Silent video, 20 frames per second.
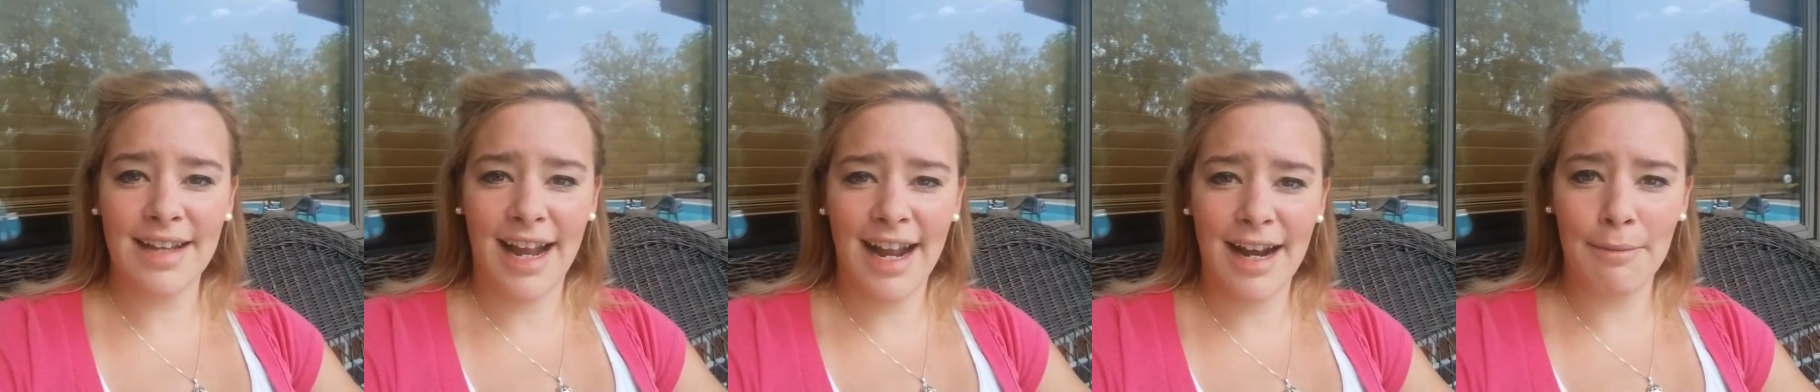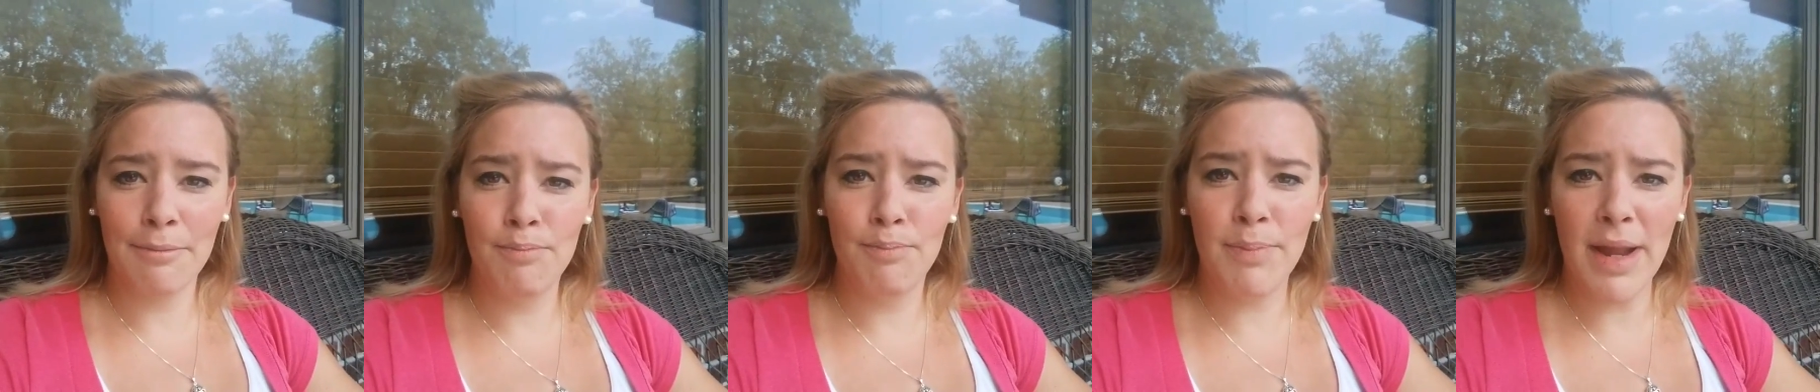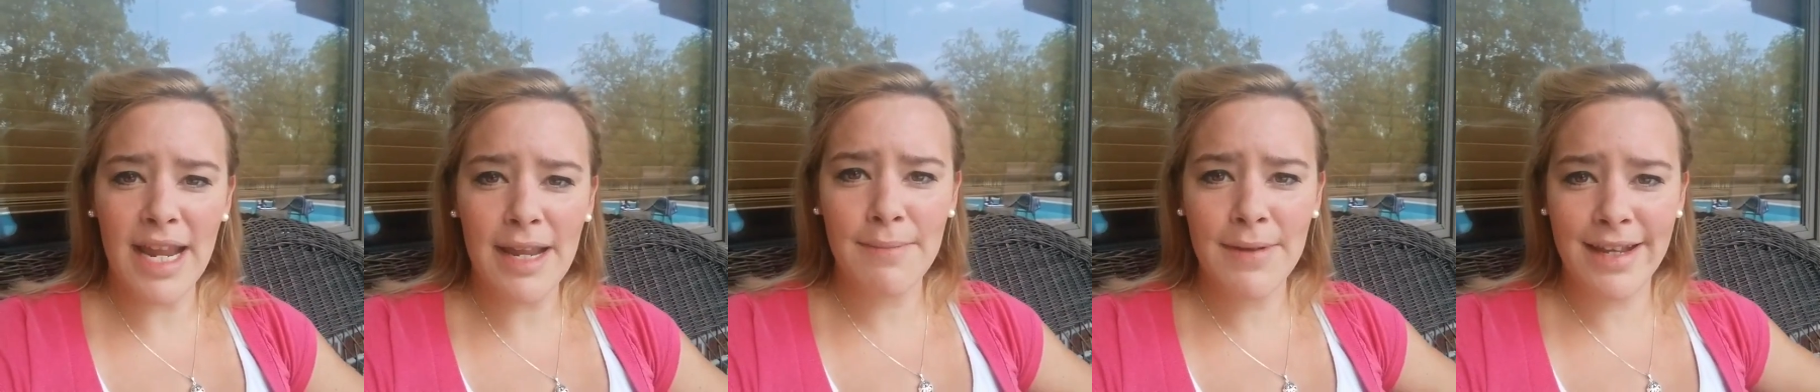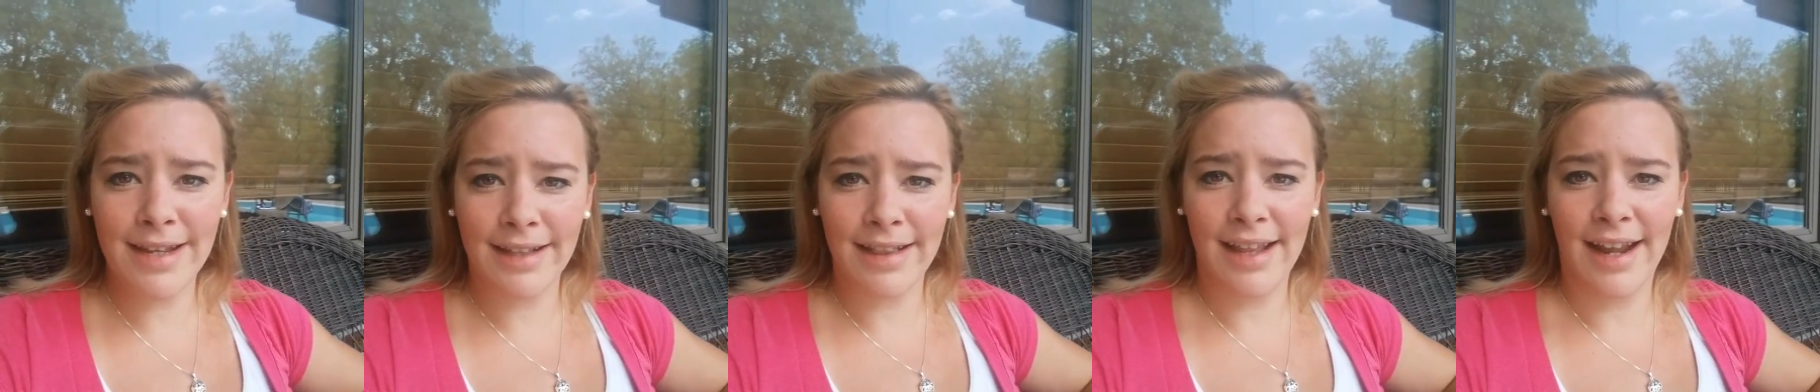I had a
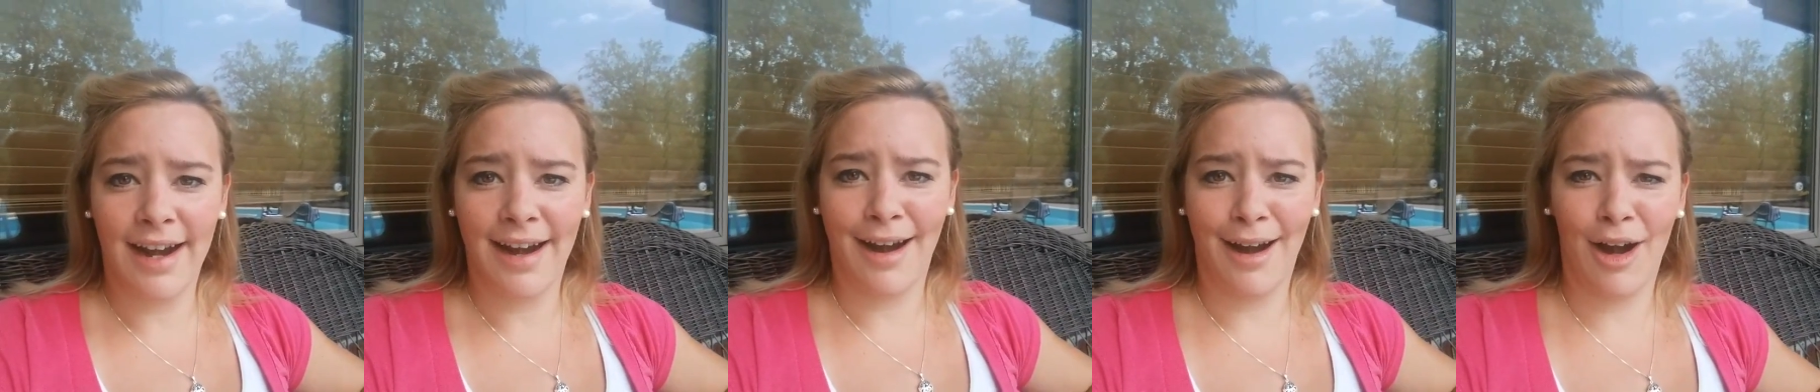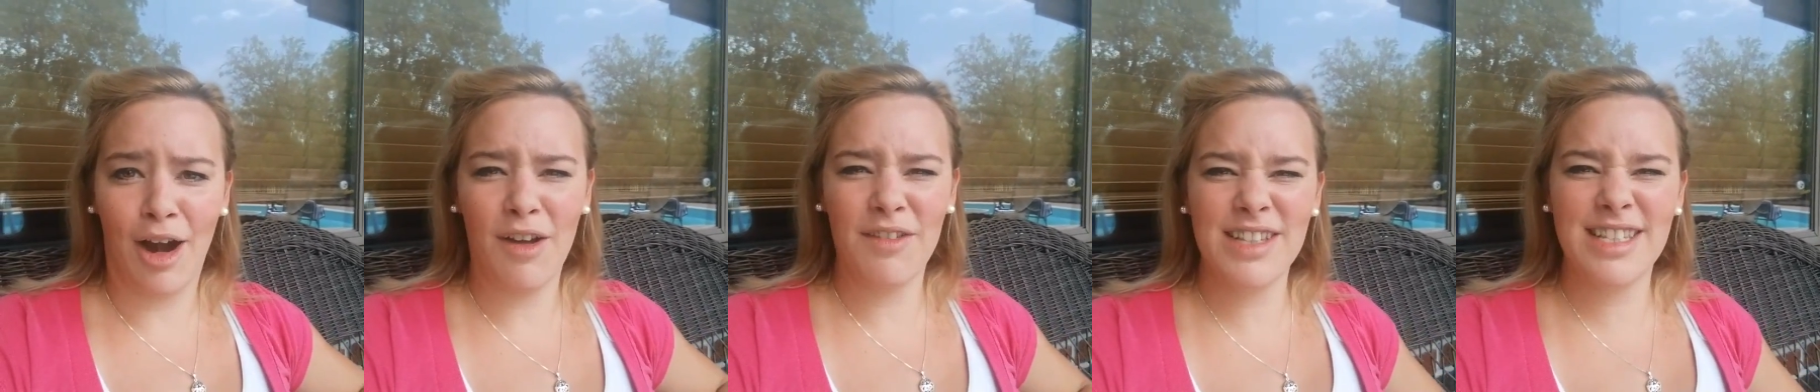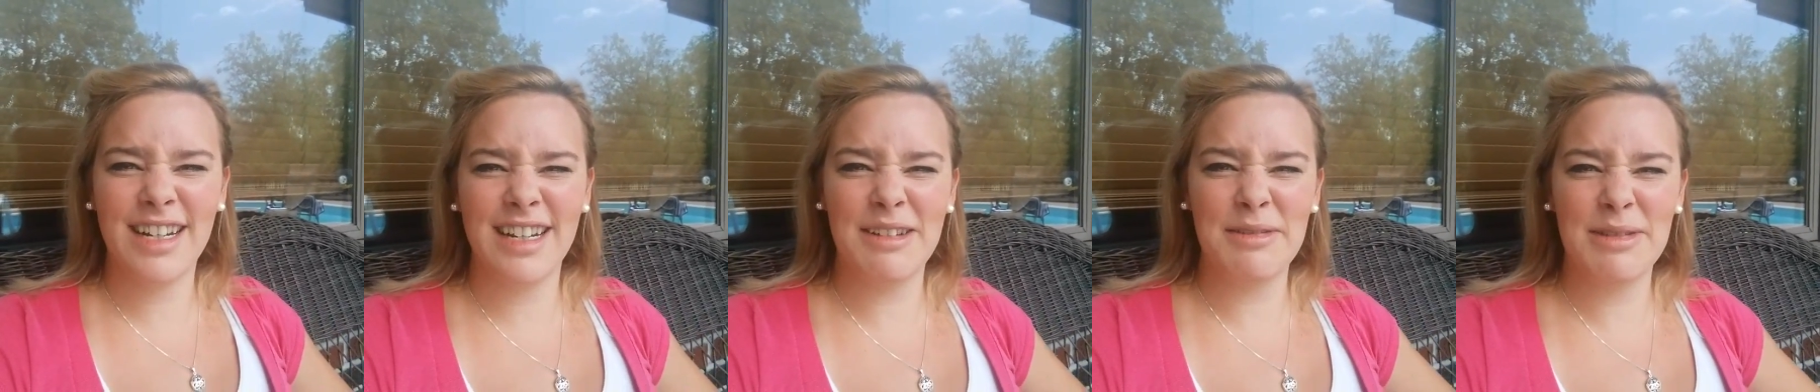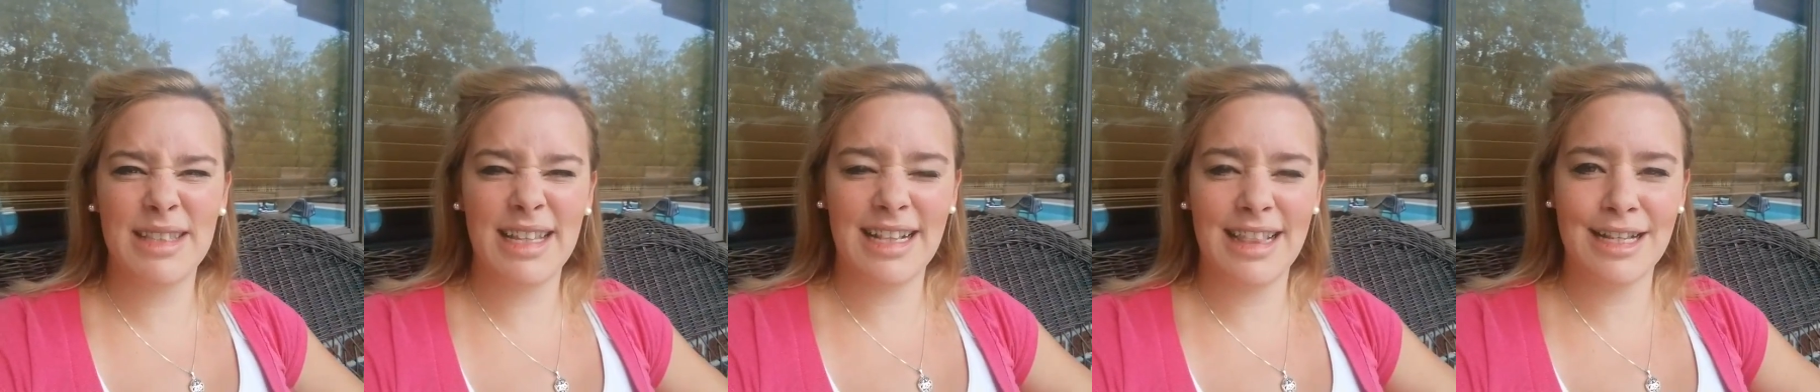baby in there, and all of a sudden
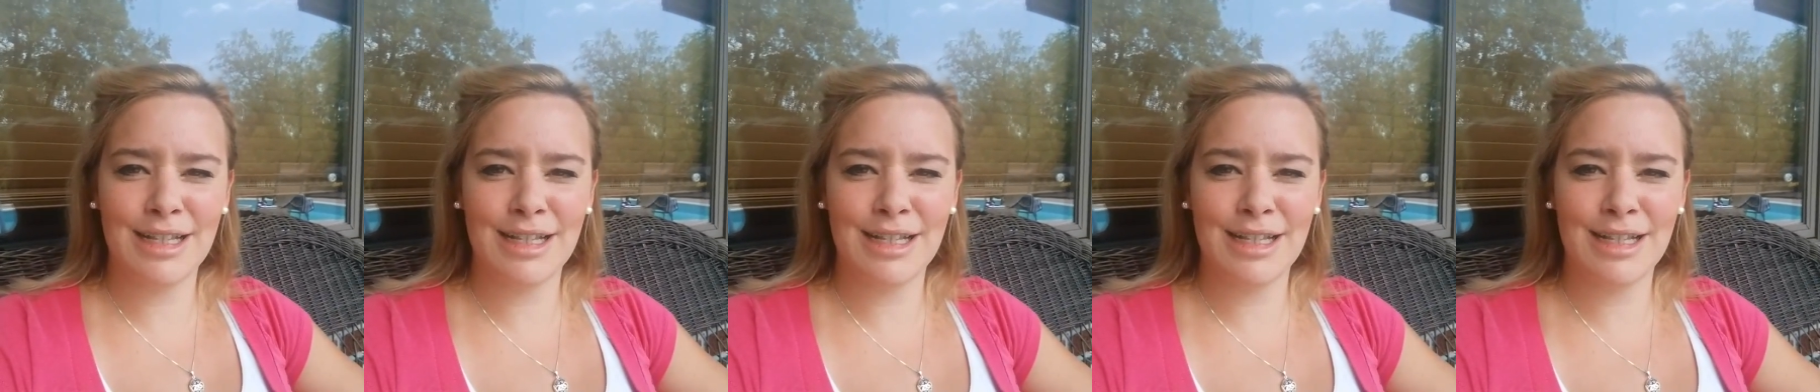it was like